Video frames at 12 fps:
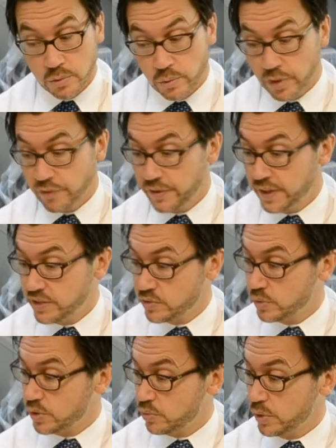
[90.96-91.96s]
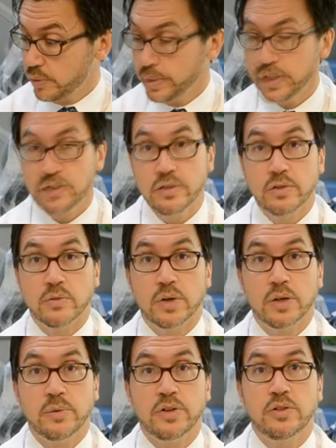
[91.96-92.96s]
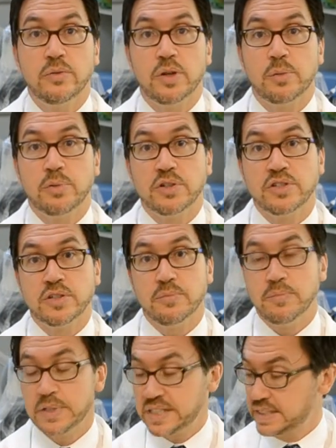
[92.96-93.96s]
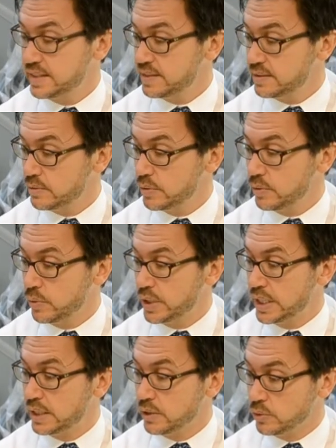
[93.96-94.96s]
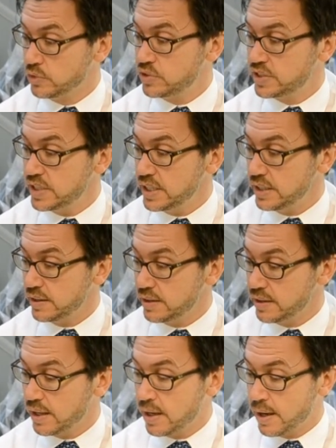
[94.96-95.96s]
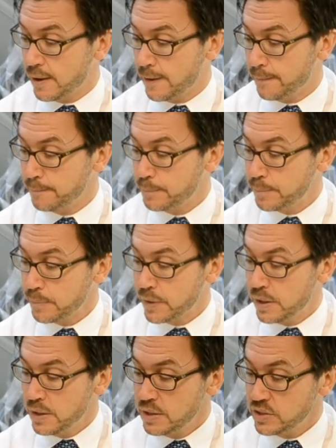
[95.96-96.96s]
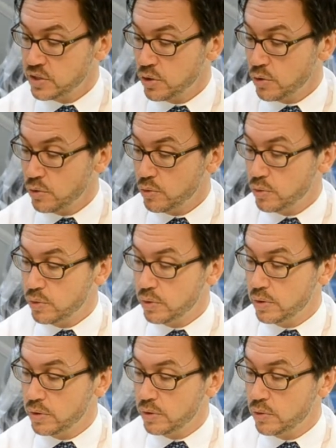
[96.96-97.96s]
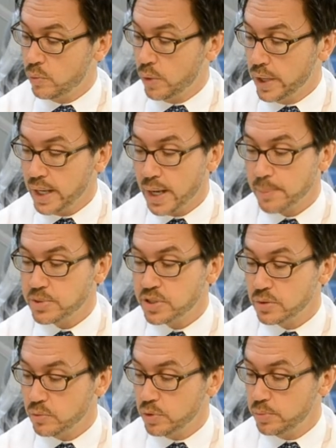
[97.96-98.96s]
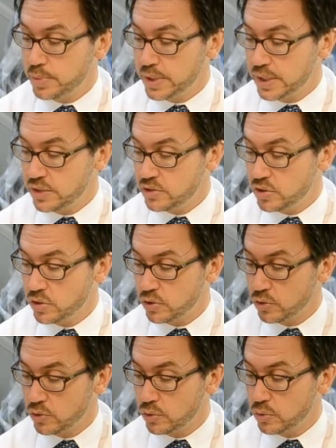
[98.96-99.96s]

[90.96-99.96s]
you're faced with, what do we do? What do we do when a person misses, when they lose teeth? So one option would be to